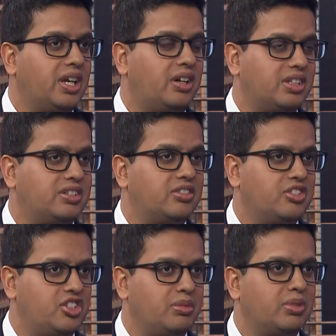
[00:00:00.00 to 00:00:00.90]
But now that the
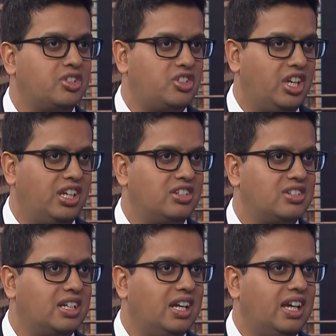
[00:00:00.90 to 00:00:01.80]
regime has
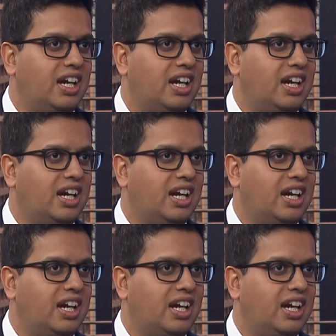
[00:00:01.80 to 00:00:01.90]
changed,